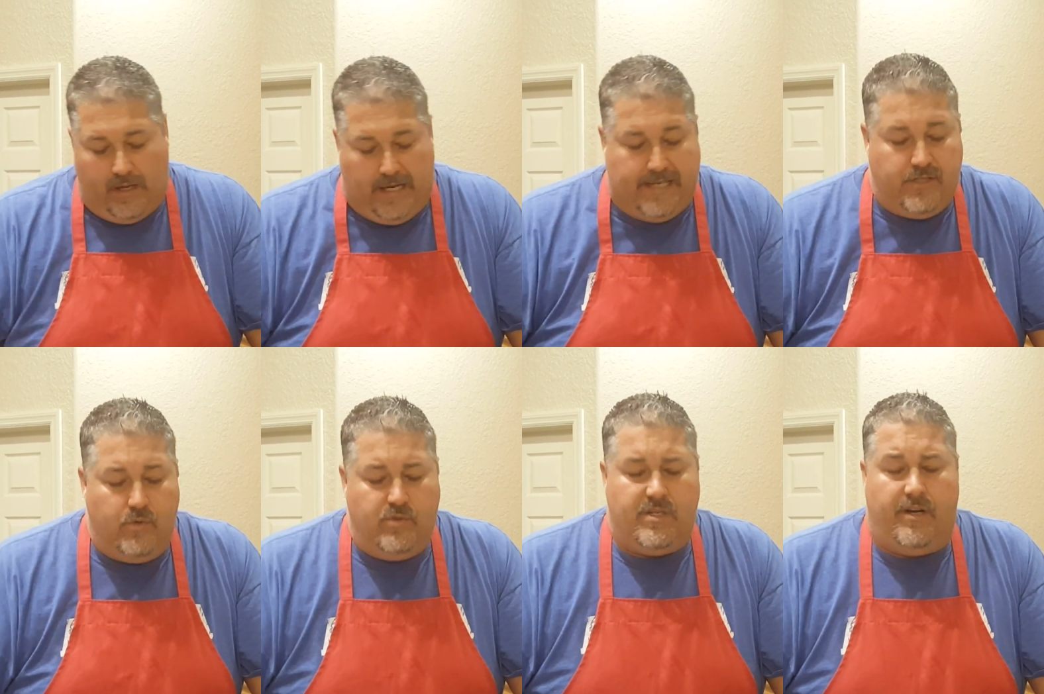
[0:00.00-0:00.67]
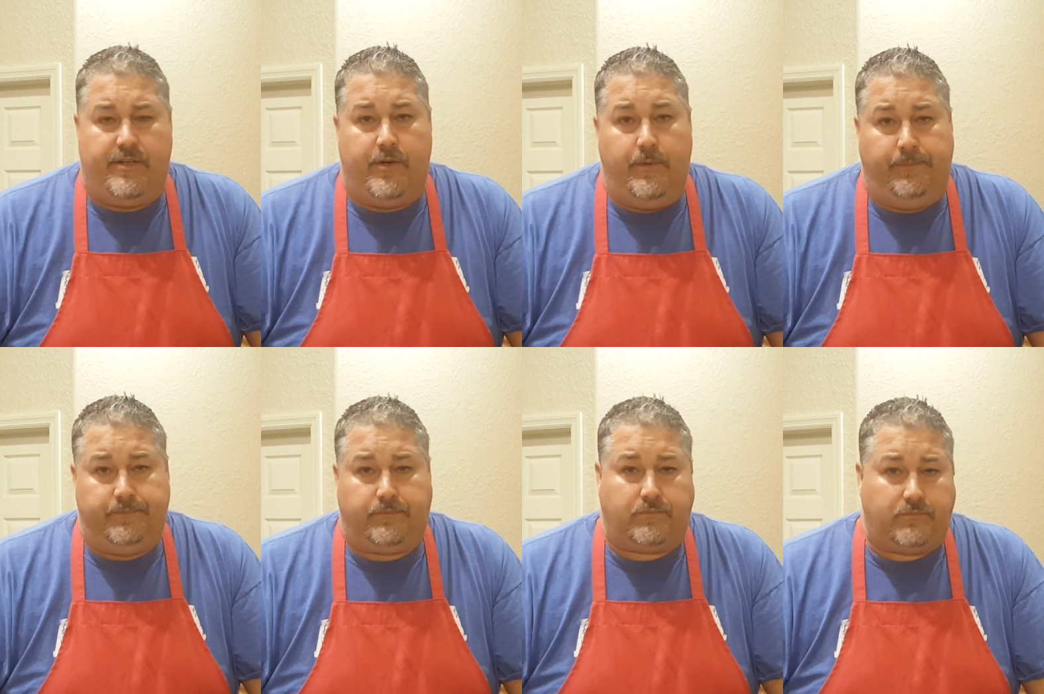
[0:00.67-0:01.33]
I choose not to.
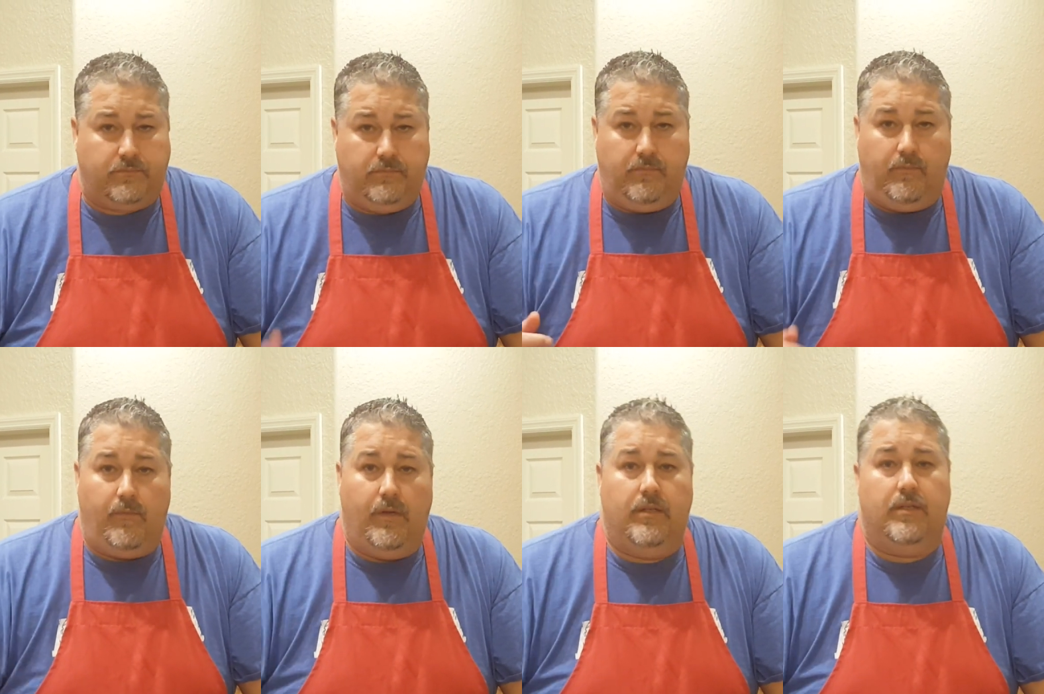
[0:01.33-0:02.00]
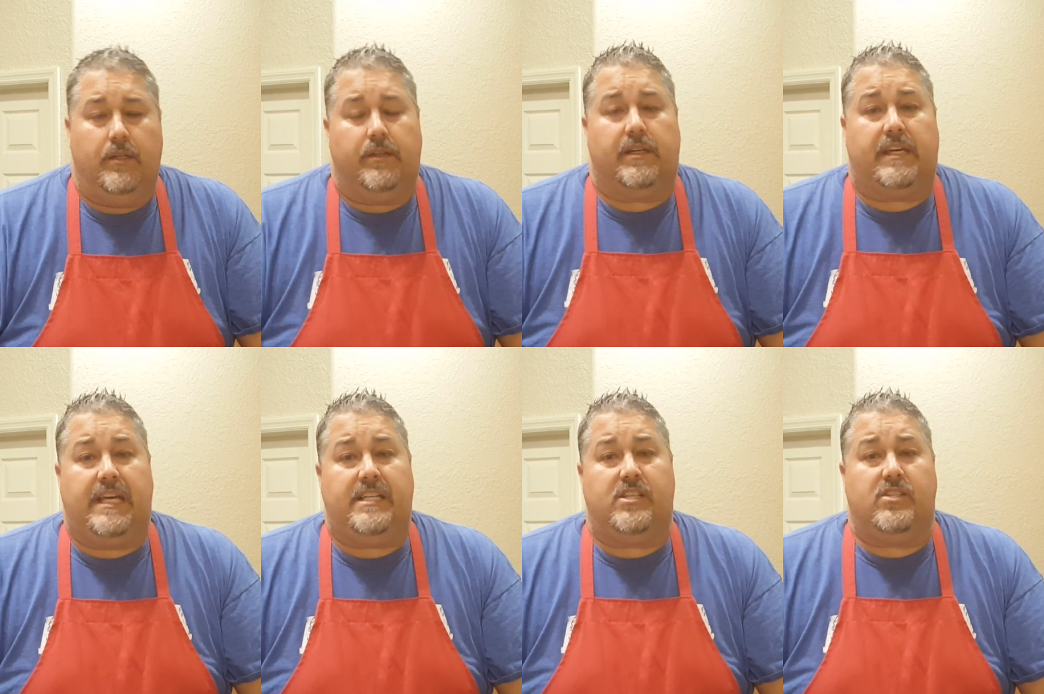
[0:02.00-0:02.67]
The
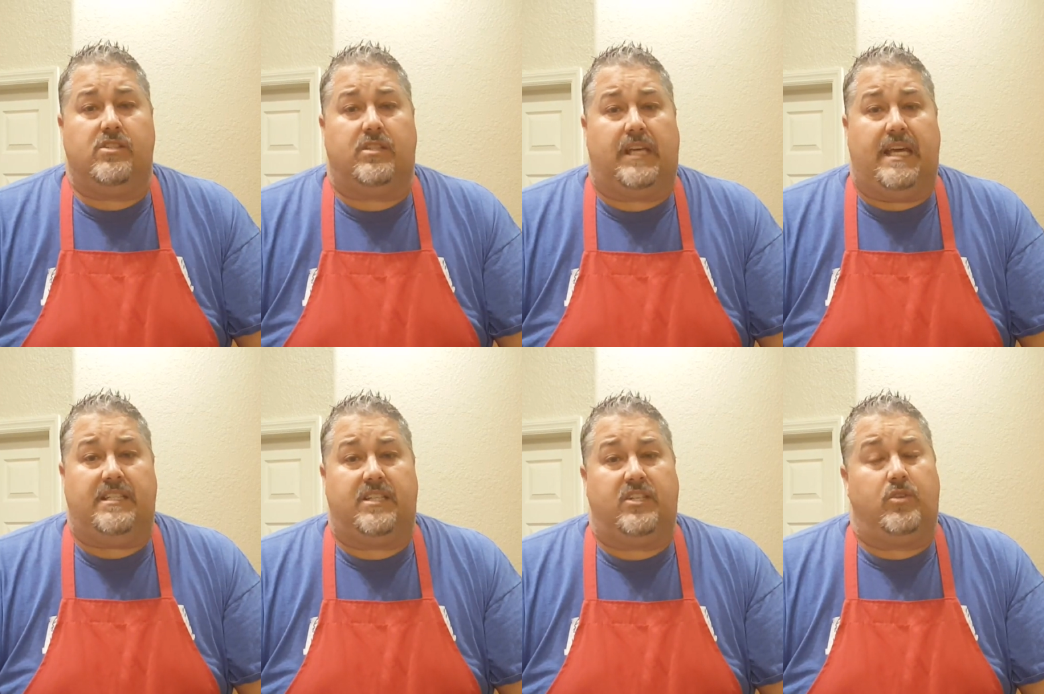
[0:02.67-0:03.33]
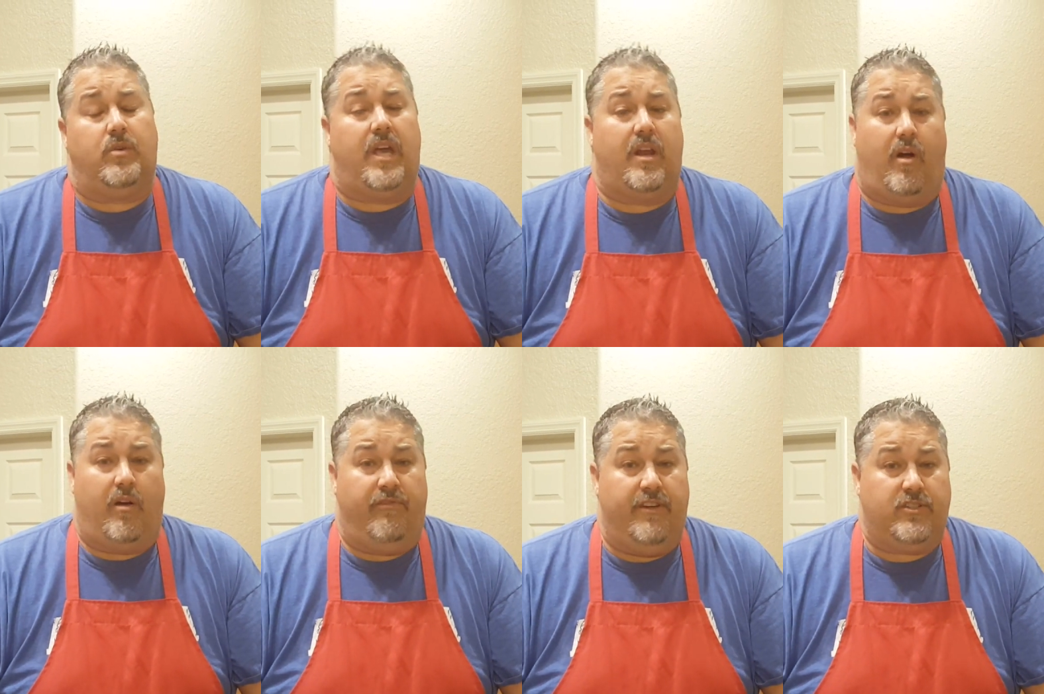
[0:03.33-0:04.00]
casings you can get
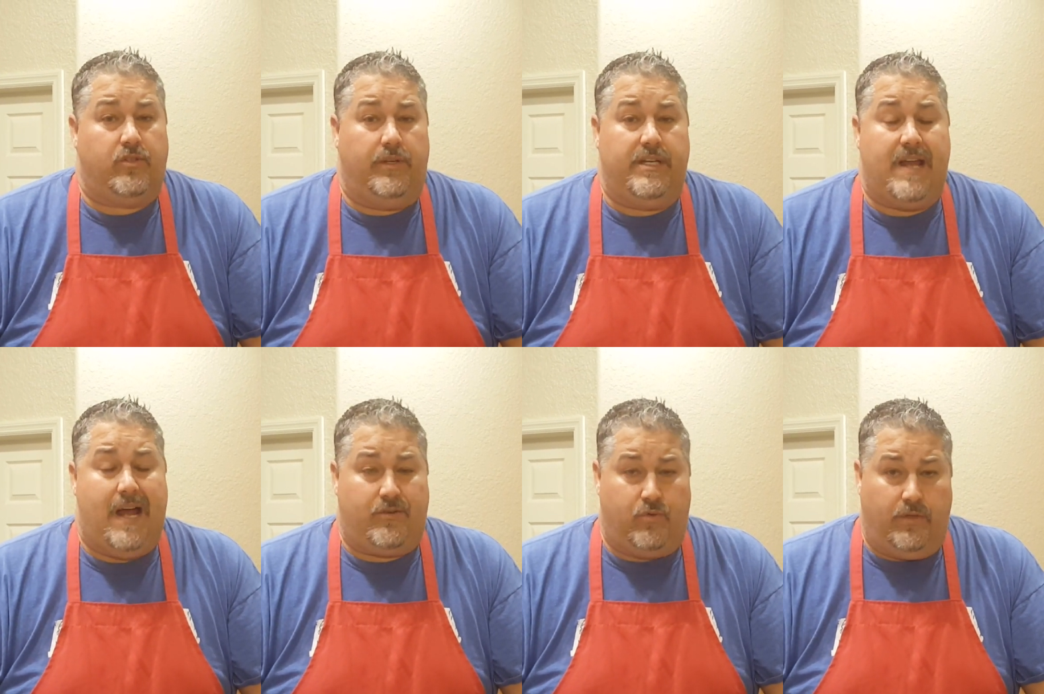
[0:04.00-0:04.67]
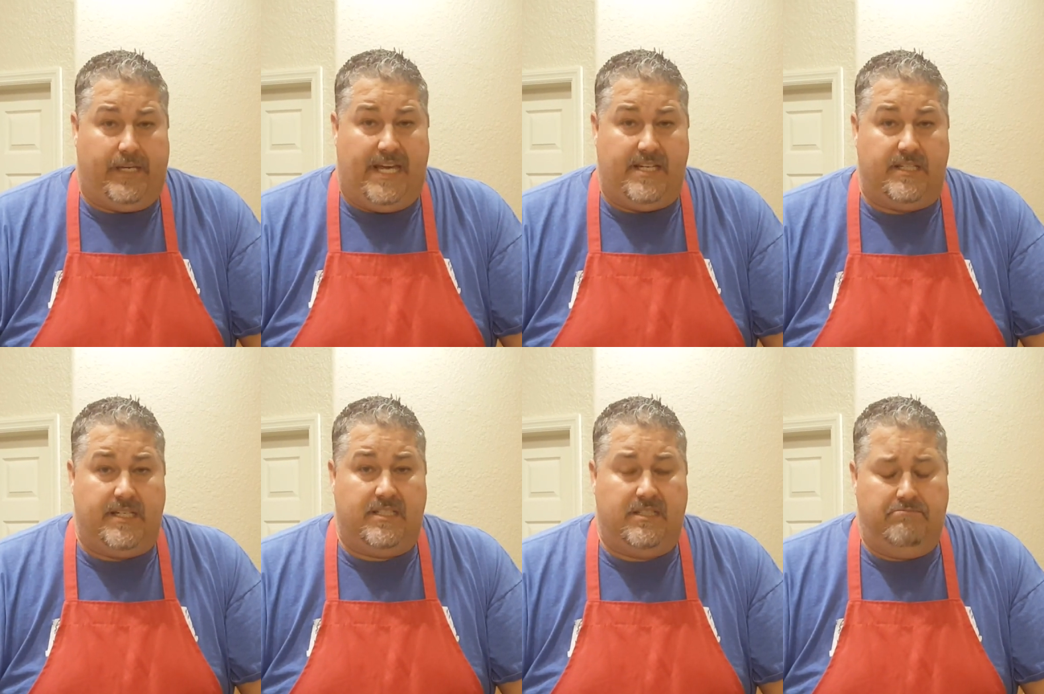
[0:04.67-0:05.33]
artificial and natural
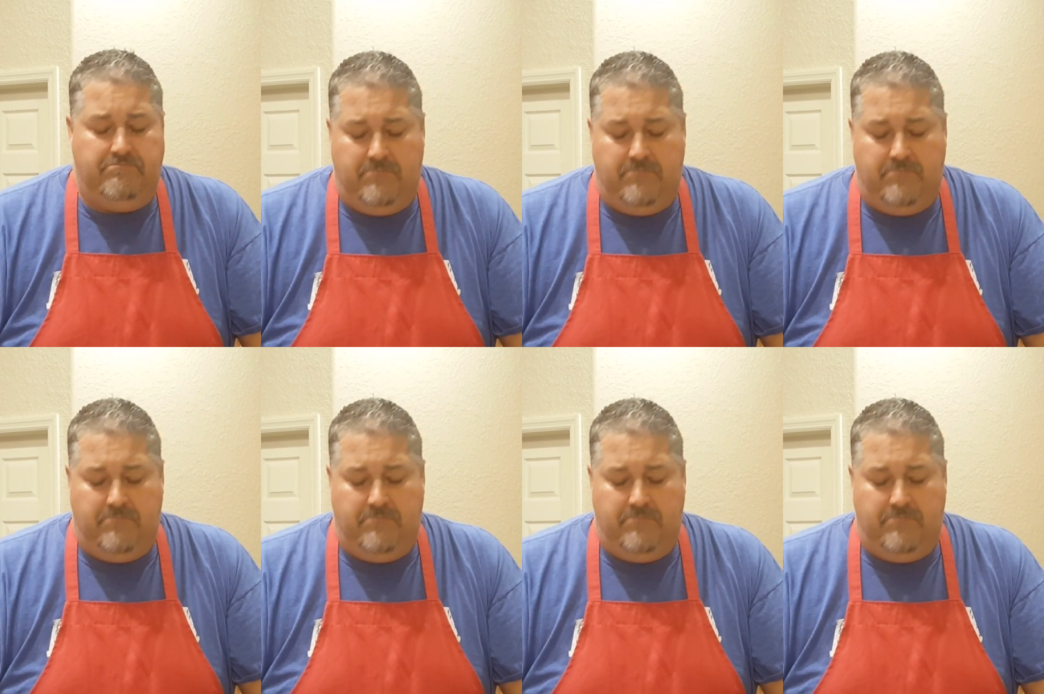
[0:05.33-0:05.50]
casings.